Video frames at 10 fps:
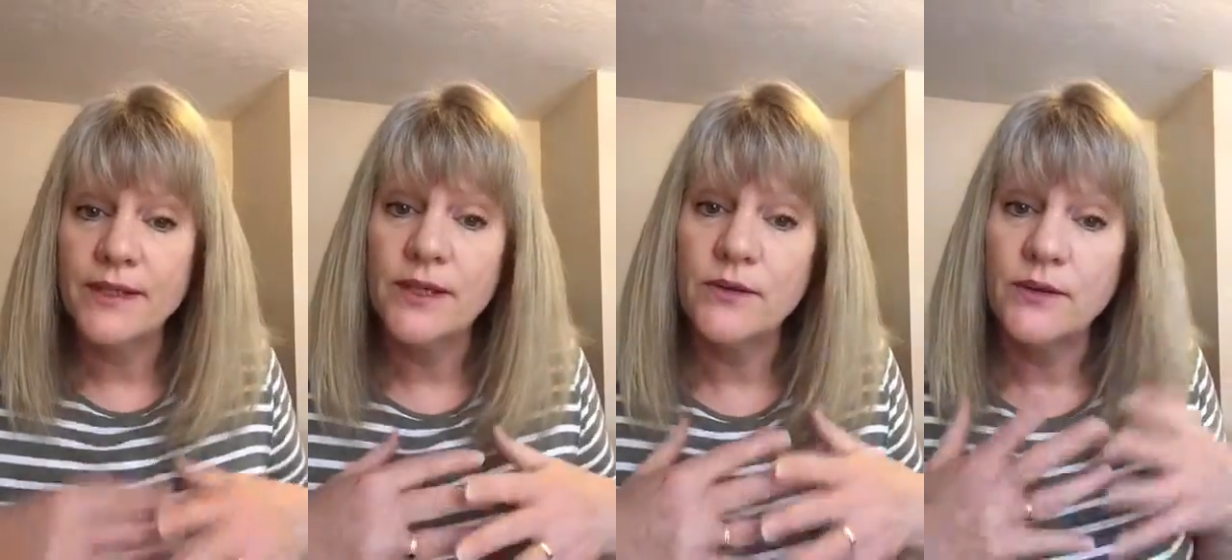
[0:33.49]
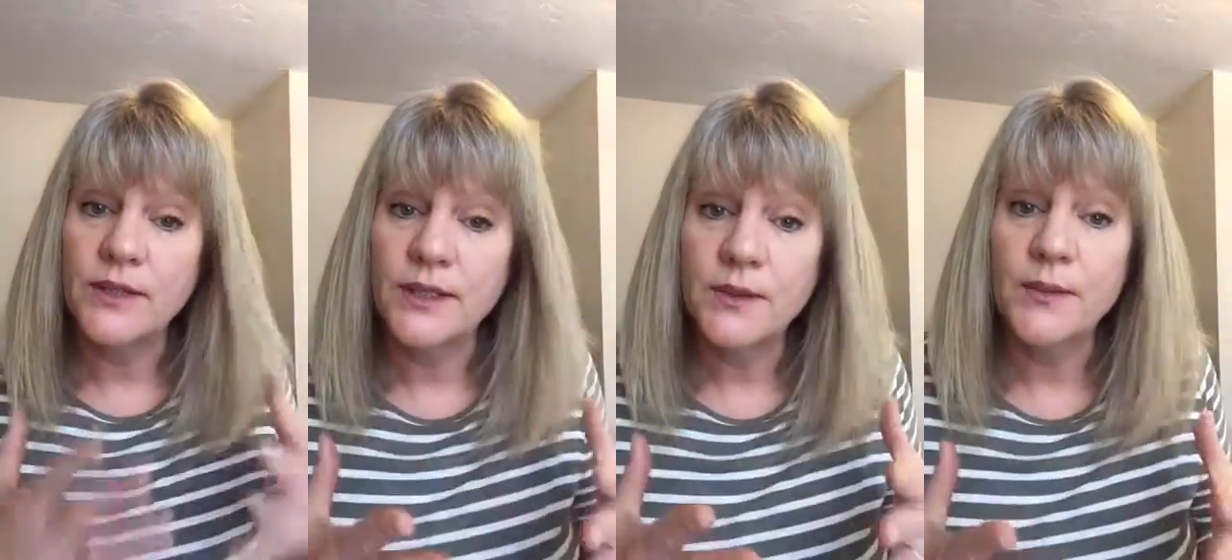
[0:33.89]
to tell you a
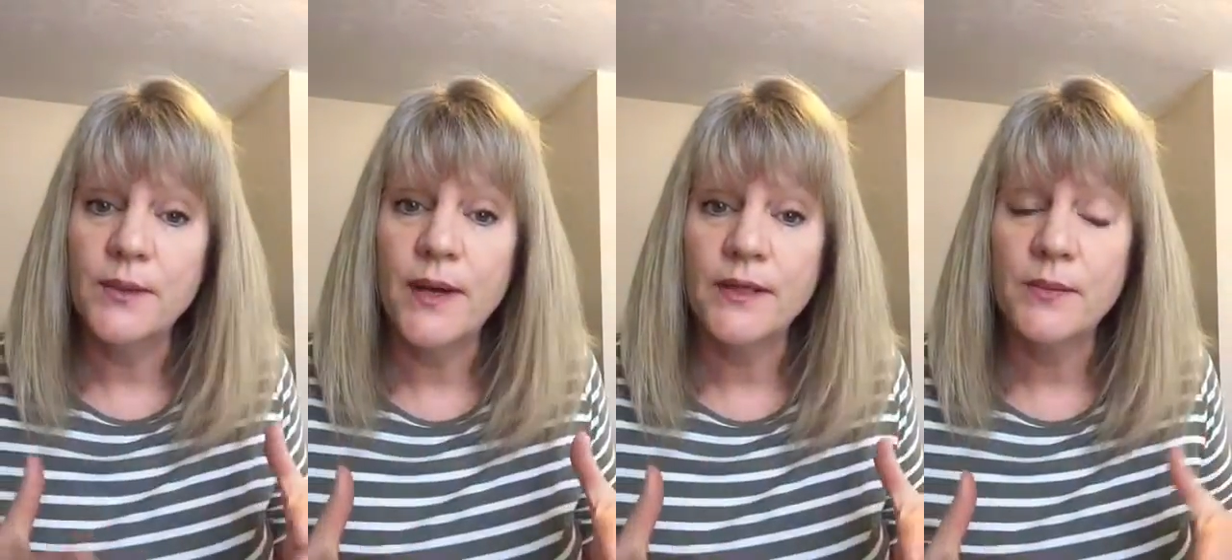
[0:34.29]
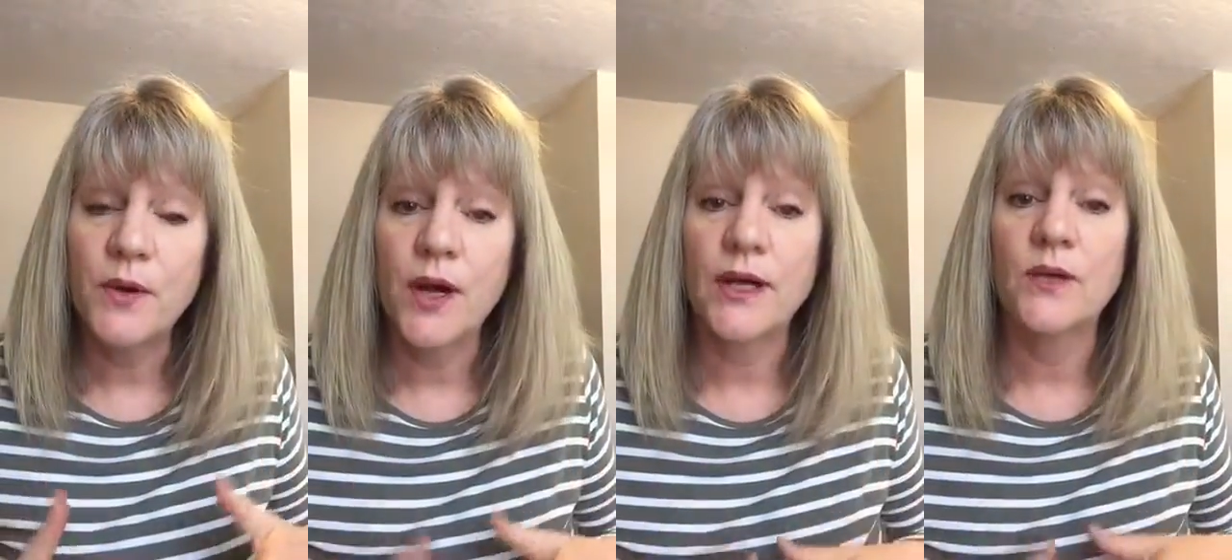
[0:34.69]
little bit about the
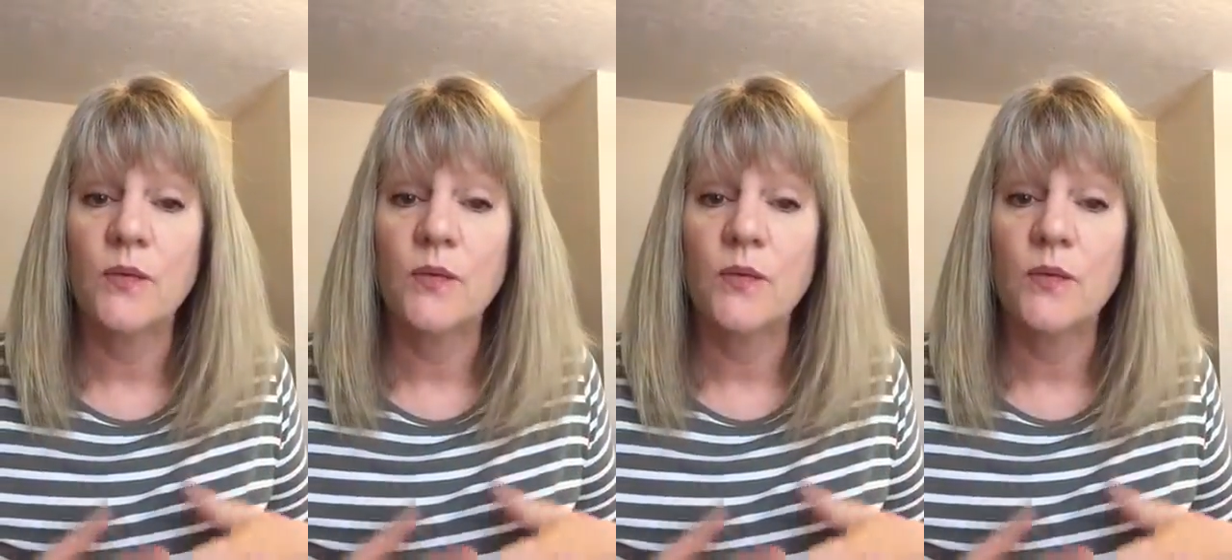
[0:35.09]
product,